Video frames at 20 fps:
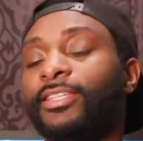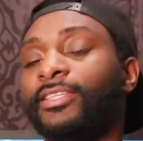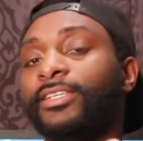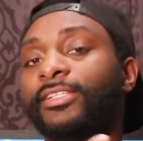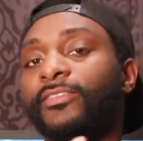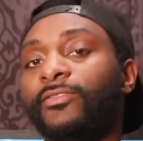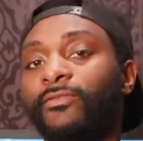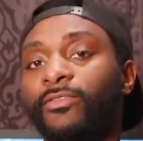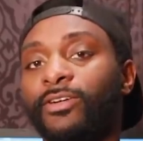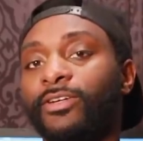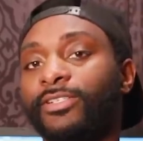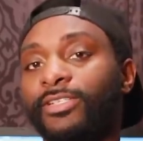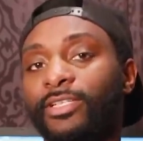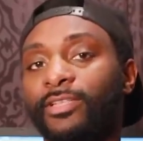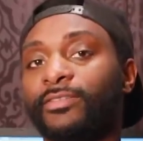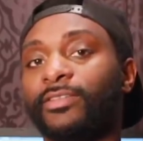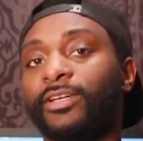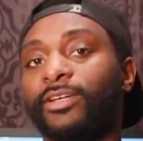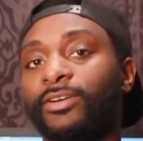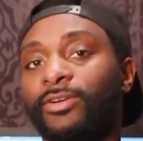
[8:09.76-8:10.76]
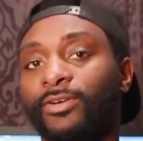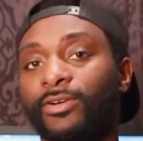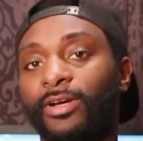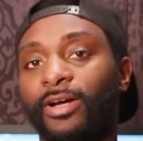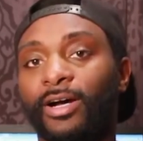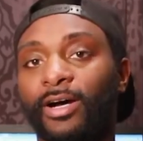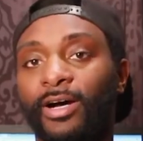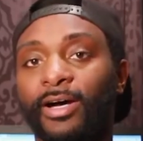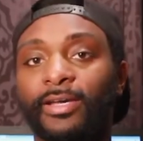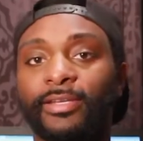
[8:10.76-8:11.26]
in this verse in the
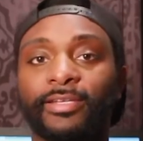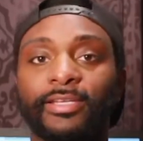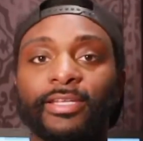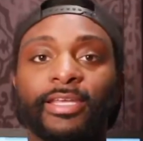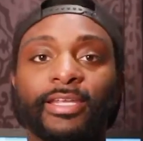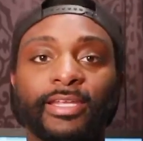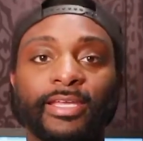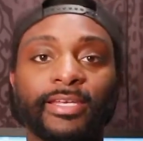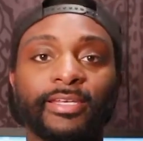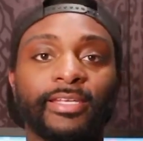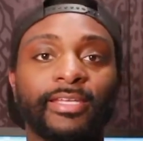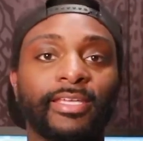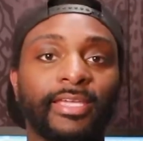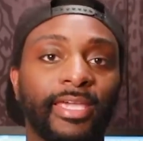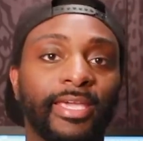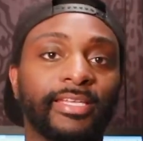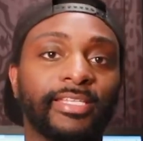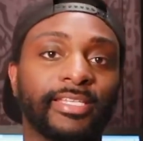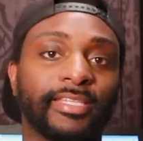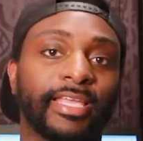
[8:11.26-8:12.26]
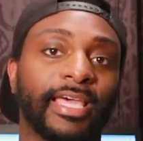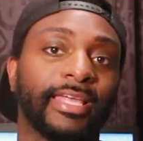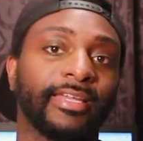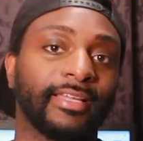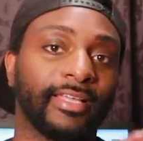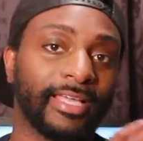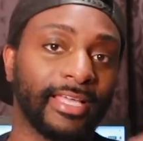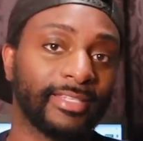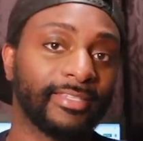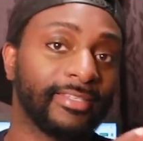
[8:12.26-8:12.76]
Quran, it indicates
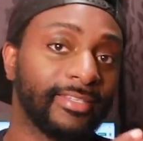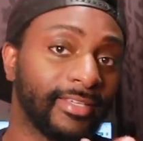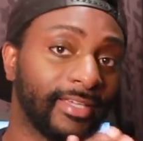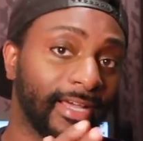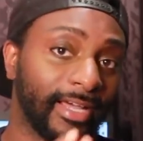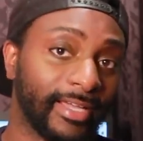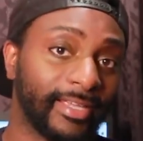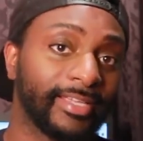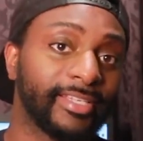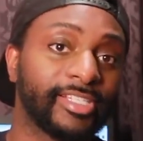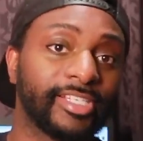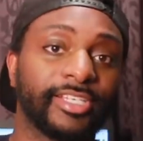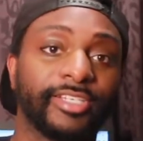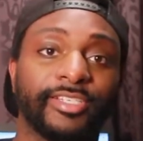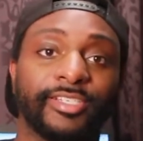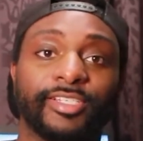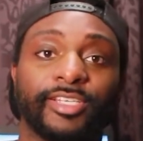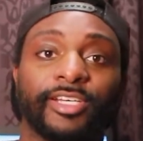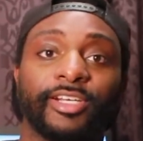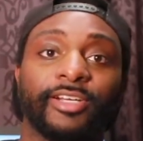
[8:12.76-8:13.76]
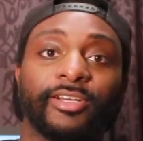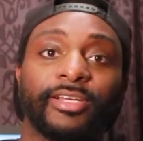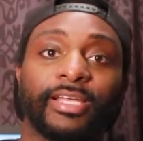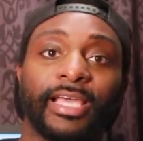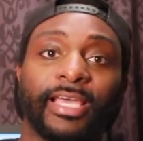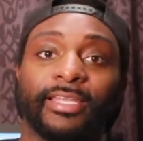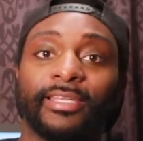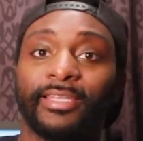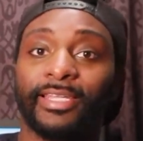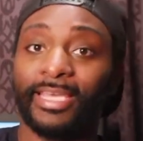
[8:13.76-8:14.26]
that khati'ah uh, is considered
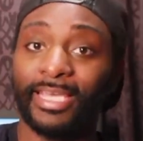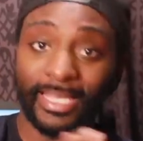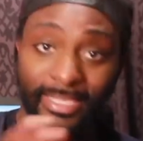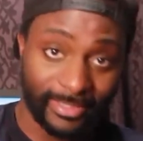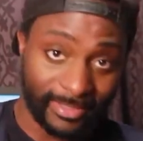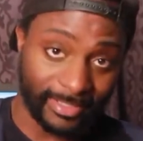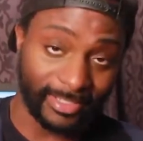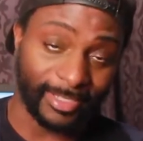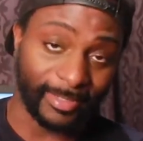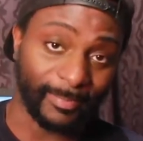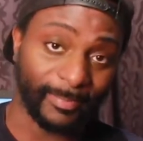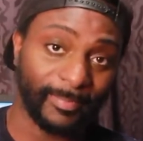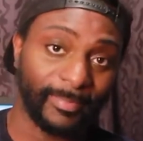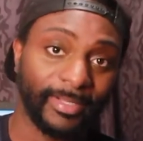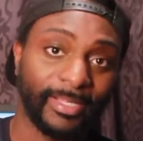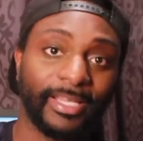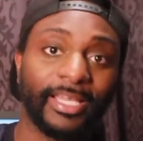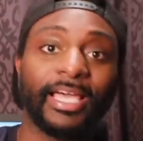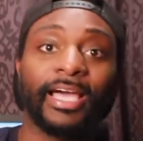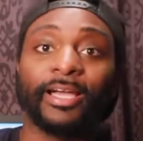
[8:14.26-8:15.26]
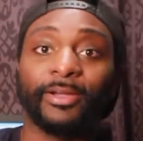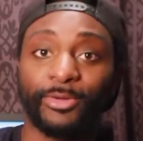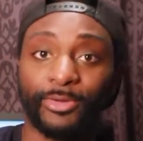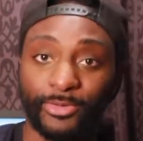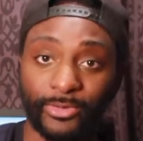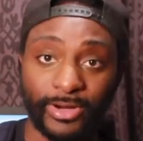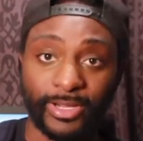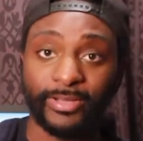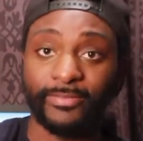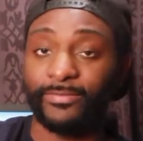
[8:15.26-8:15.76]
an itham, a
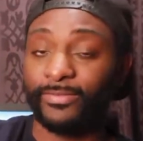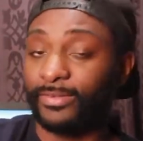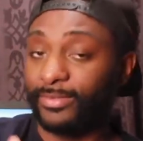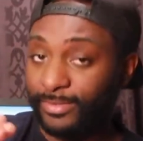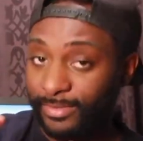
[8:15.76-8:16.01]
grave